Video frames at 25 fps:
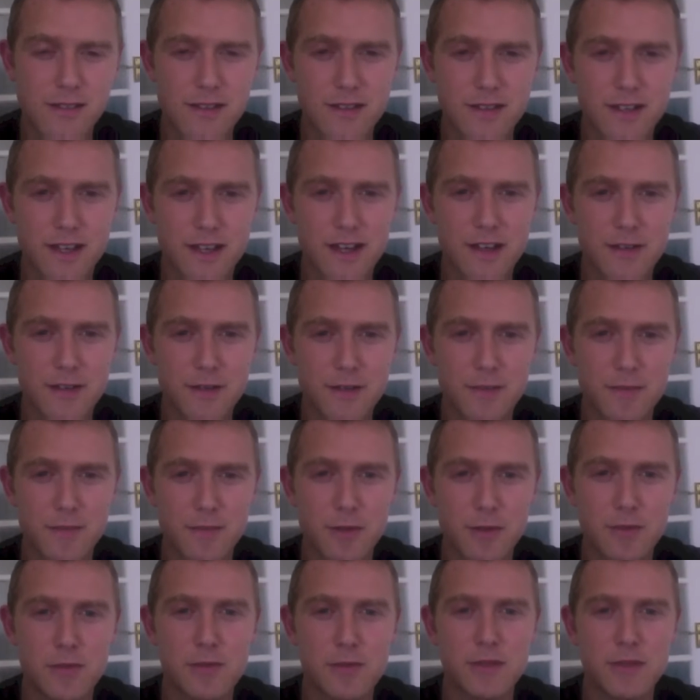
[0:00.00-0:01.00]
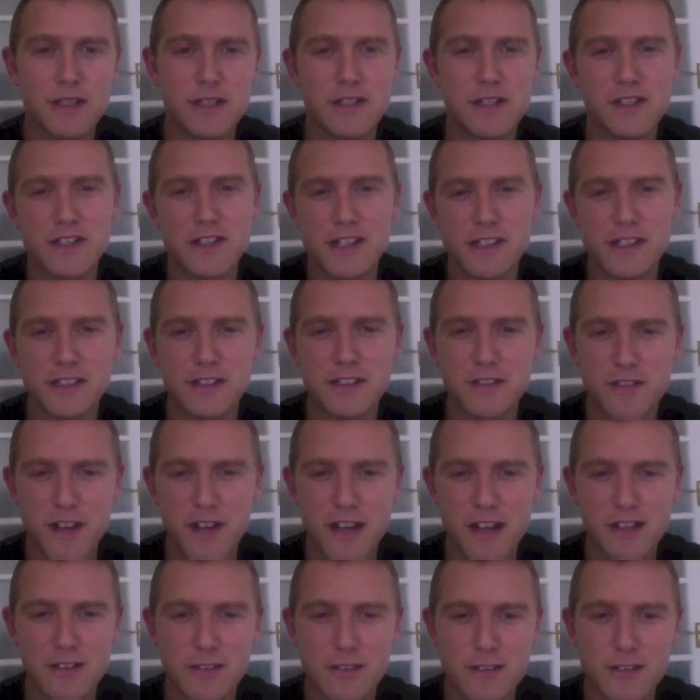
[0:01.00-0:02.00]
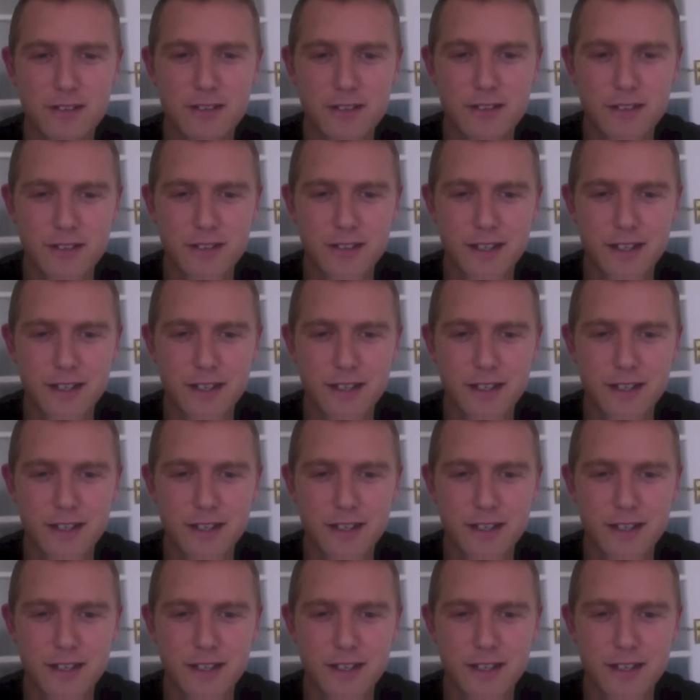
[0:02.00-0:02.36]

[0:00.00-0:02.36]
Yeah, probably nutrition, fat loss.